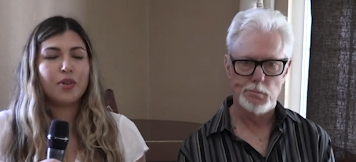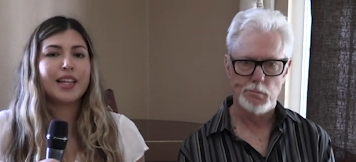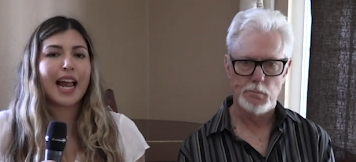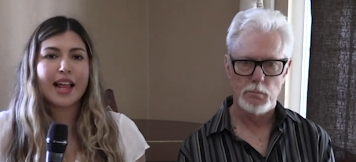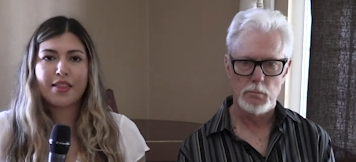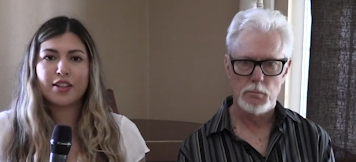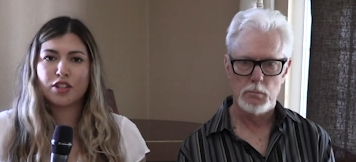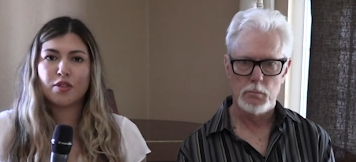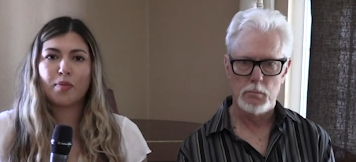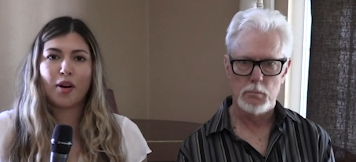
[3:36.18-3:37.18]
Speaker 1: really anything to
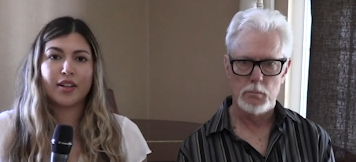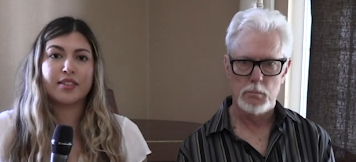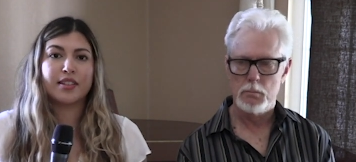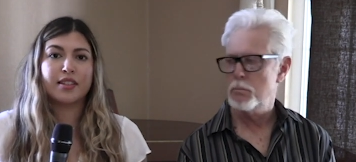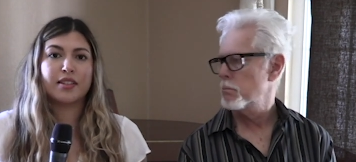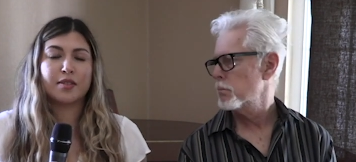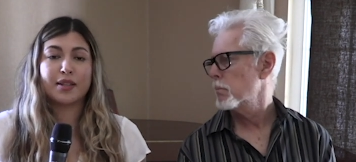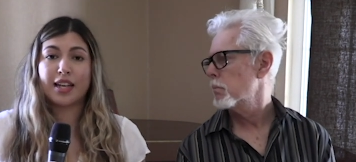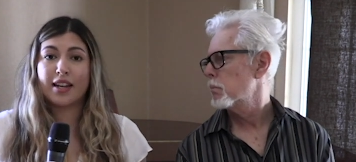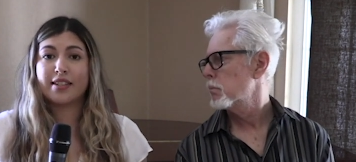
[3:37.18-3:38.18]
do with Parkinson's, since
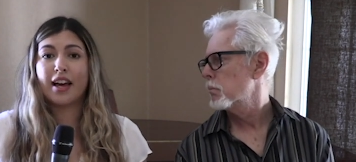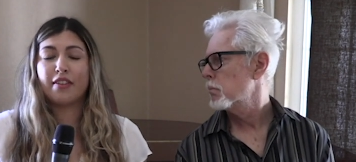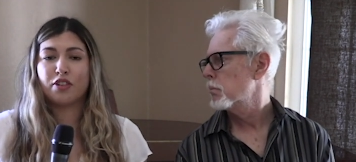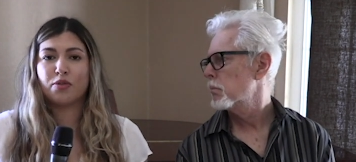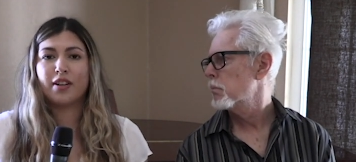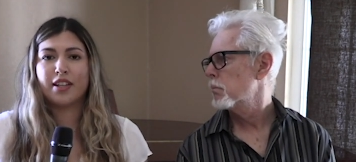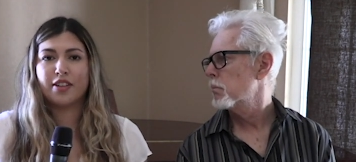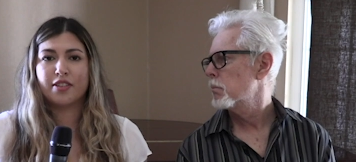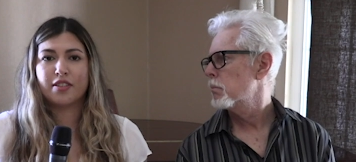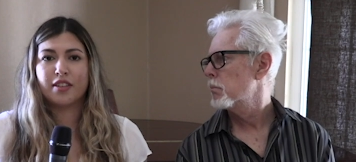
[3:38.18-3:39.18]
my dad has had it for 20
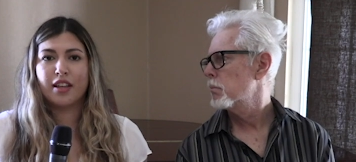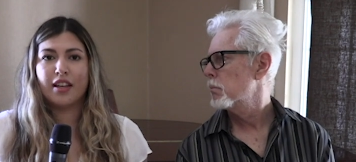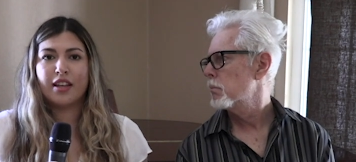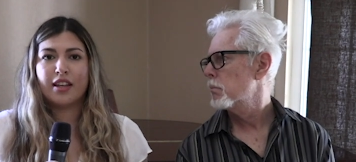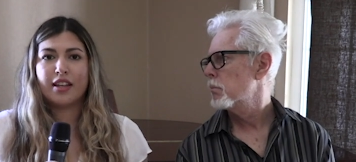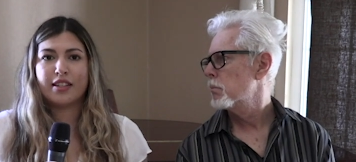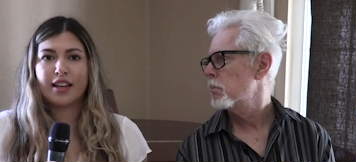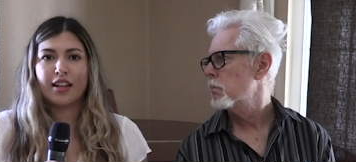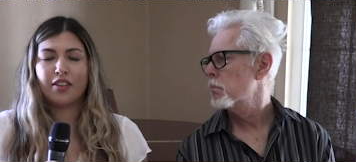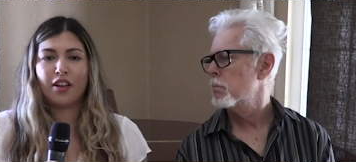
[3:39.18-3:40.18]
years. He's
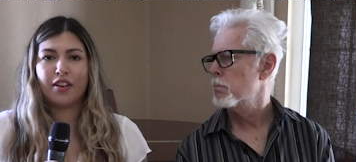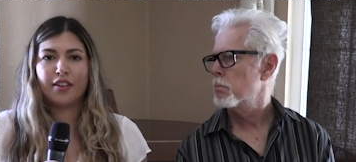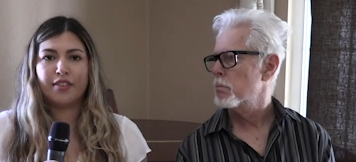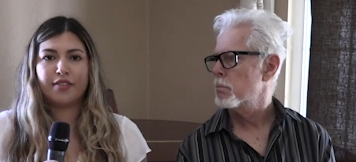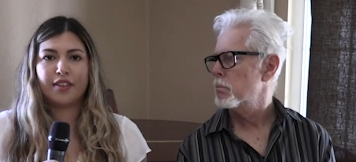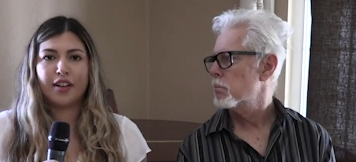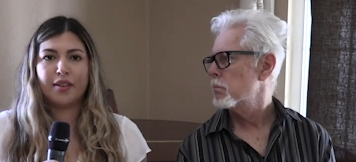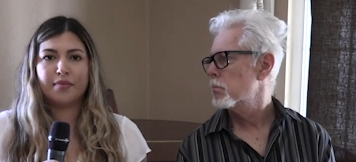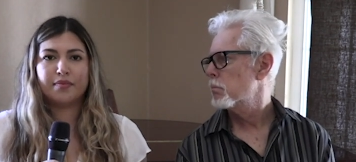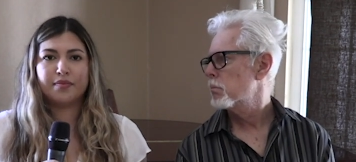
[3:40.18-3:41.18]
had a lot of.
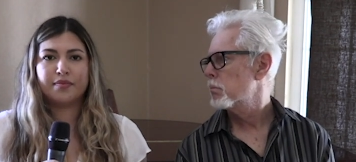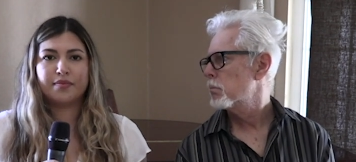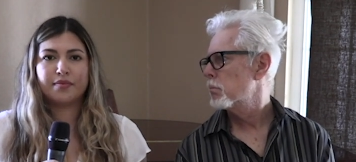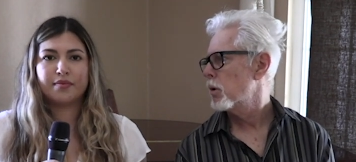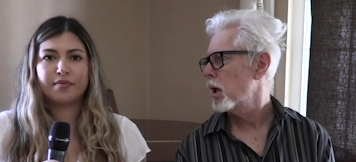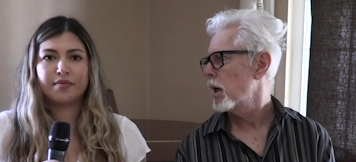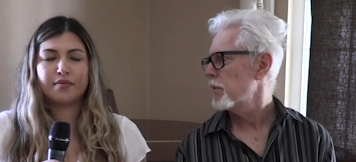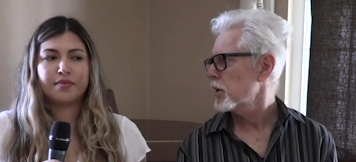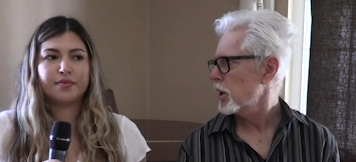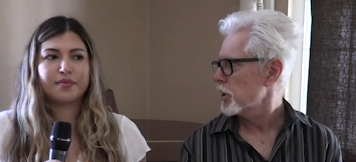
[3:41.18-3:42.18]
Um,
Speaker 2: well, I
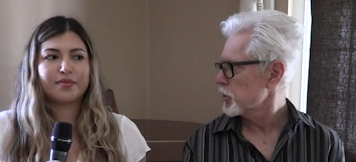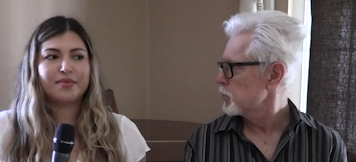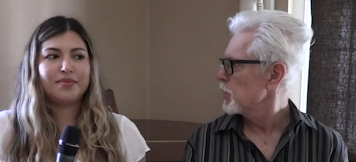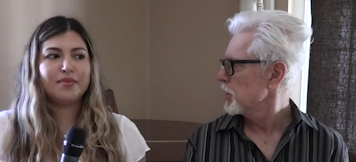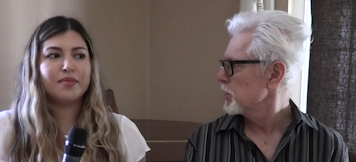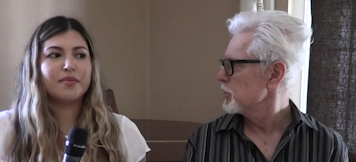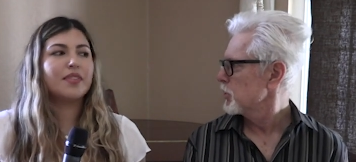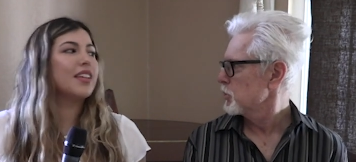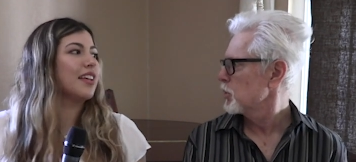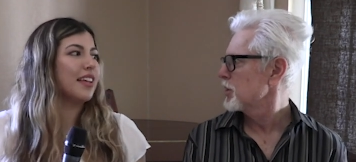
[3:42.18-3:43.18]
have a lot of experience,
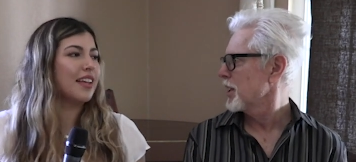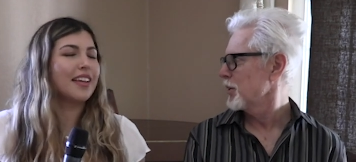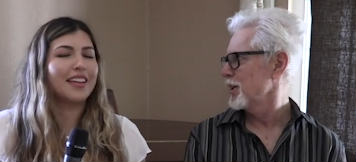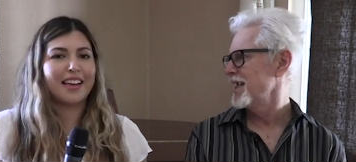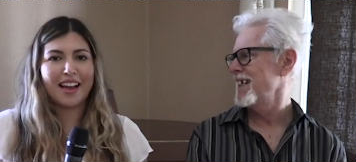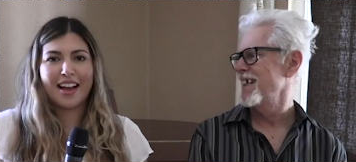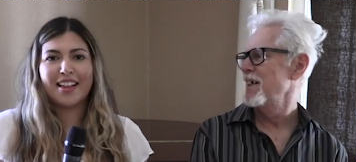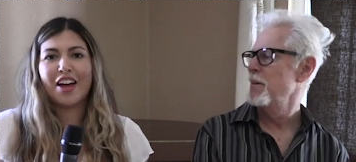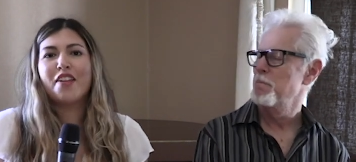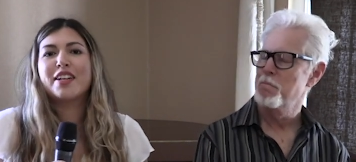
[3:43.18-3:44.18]
let's put it that way.
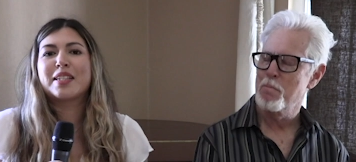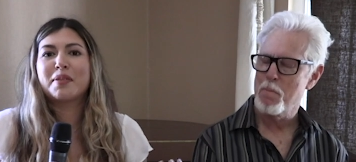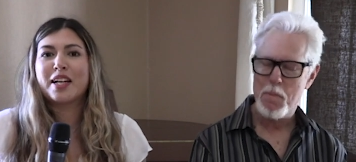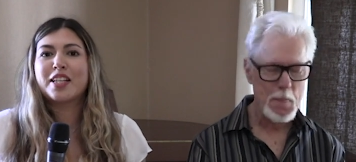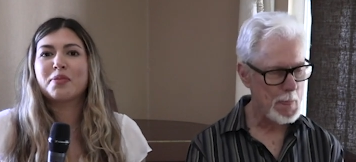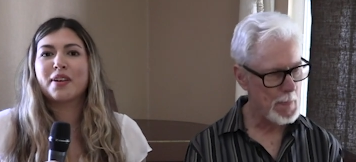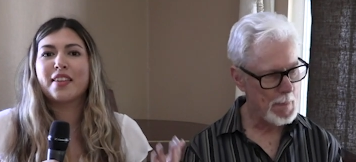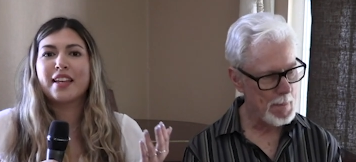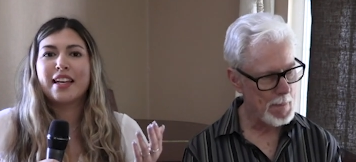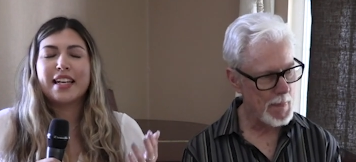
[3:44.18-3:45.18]
Yeah,
Speaker 1: a lot of experience
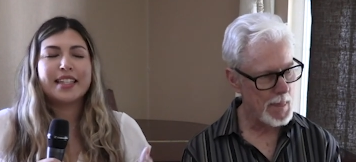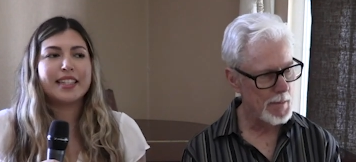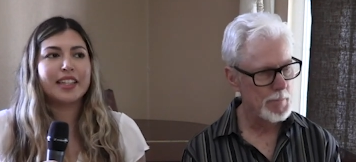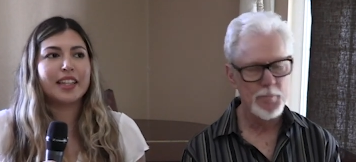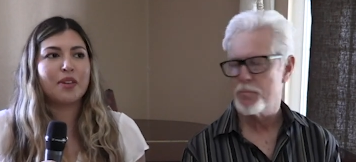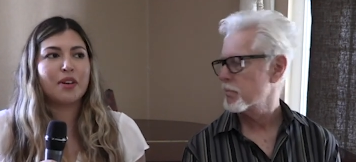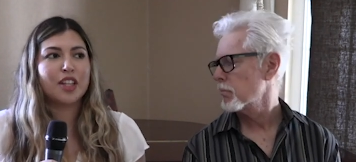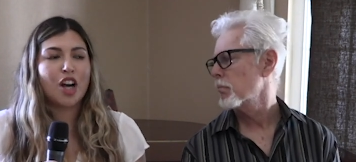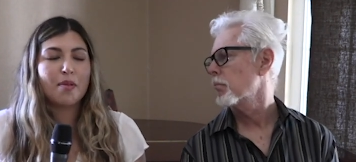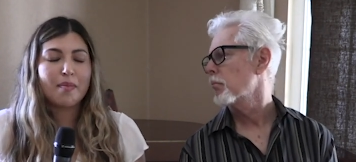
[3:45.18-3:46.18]
with dealing
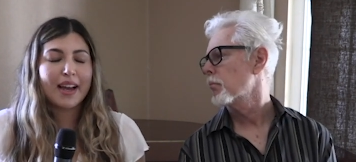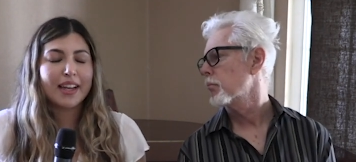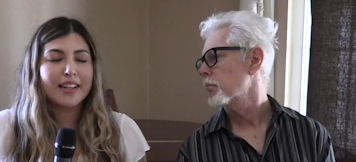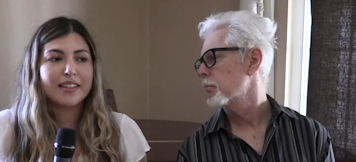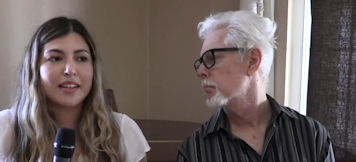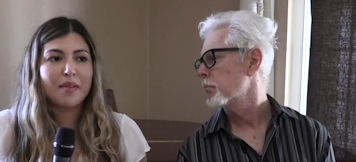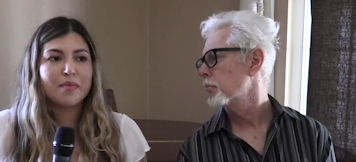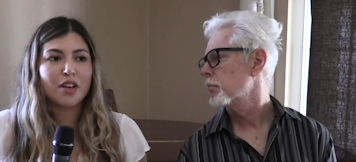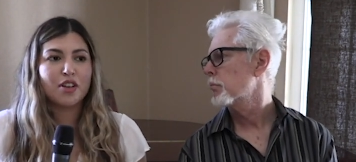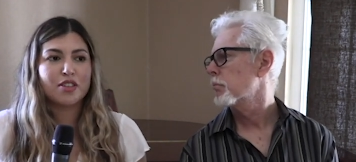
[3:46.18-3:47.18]
with coping
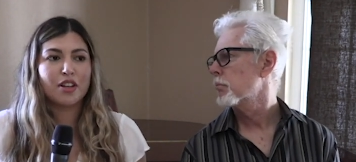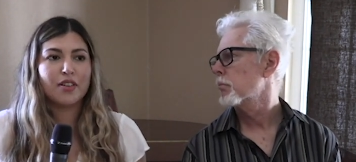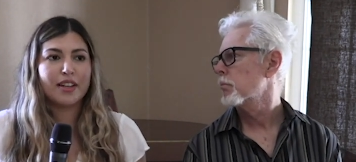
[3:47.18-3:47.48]
mechanisms, also